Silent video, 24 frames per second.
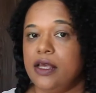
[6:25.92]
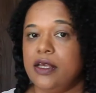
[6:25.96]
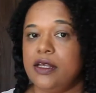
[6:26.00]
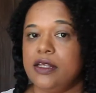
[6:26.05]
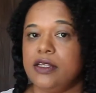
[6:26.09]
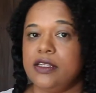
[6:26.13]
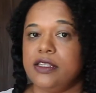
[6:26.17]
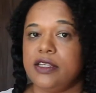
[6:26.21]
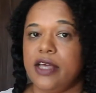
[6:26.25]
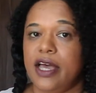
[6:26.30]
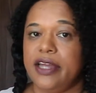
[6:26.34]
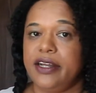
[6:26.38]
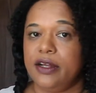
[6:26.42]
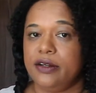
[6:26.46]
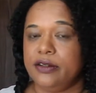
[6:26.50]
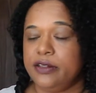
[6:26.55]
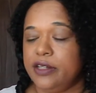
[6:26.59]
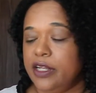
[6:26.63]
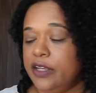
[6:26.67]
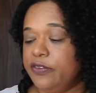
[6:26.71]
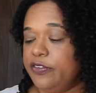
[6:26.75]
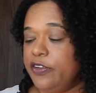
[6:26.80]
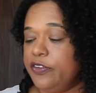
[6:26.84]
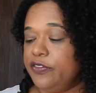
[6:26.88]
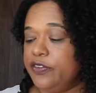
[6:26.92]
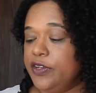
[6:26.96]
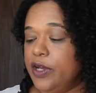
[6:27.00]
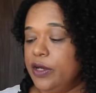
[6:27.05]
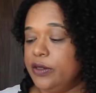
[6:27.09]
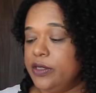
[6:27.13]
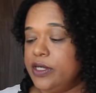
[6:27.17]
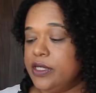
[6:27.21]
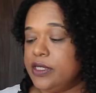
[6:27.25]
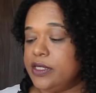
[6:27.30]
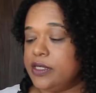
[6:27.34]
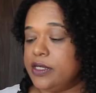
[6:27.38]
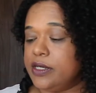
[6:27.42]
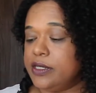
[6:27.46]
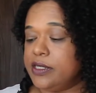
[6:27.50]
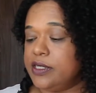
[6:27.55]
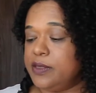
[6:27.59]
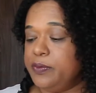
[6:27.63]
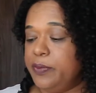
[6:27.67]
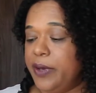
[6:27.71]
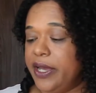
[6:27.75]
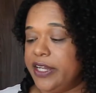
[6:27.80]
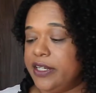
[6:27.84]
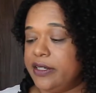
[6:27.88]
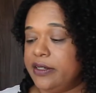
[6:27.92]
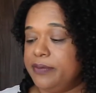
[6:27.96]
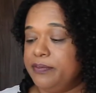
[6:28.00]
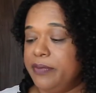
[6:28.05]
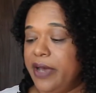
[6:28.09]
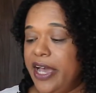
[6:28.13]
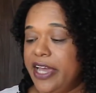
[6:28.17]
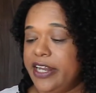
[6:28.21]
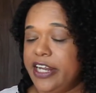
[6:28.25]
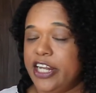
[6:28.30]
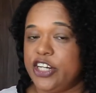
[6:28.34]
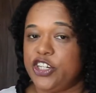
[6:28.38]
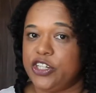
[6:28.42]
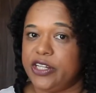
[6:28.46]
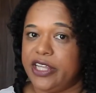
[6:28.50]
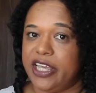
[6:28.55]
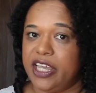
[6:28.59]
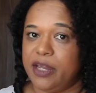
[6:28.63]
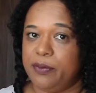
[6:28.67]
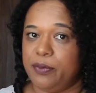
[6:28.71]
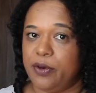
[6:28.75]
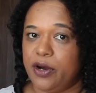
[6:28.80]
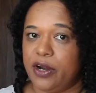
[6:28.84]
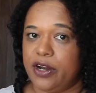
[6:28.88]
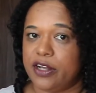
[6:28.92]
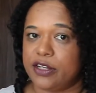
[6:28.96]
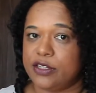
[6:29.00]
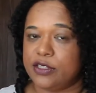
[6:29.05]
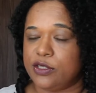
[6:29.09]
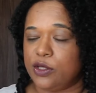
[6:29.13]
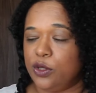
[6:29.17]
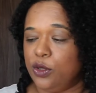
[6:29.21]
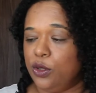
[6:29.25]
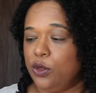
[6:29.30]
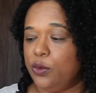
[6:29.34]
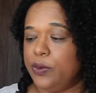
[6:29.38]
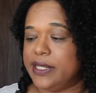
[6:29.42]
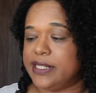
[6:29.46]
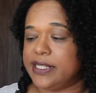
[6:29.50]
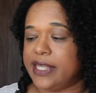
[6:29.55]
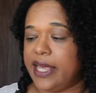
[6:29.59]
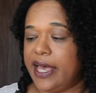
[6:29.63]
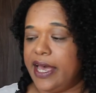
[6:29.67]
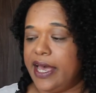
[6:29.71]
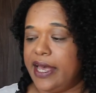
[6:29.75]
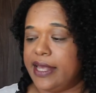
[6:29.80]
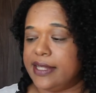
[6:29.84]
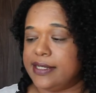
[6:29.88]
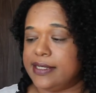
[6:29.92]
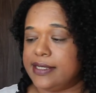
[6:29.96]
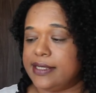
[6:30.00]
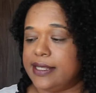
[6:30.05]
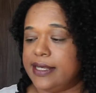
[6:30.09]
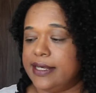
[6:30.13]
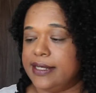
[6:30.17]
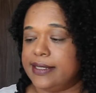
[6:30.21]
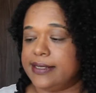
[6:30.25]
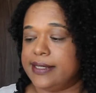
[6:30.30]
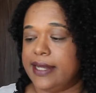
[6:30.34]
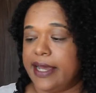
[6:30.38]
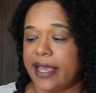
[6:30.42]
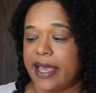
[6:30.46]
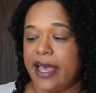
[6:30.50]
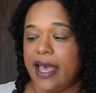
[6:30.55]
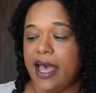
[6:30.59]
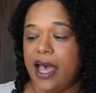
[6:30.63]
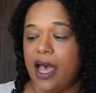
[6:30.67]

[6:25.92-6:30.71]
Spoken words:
So I don't know if you've noticed this, but My Natural Hair Products always has things like